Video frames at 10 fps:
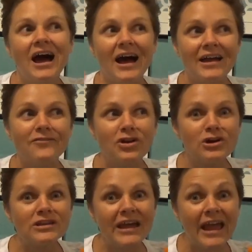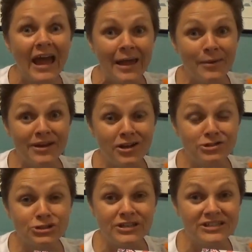I've heard like hey my Dollar
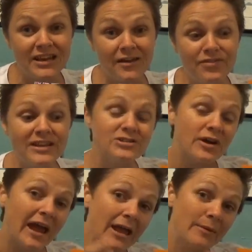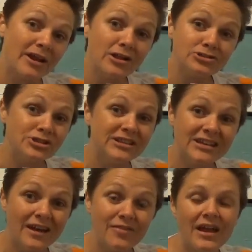Tree doesn't have this or hey my Dollar Tree
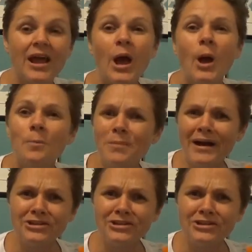didn't have that my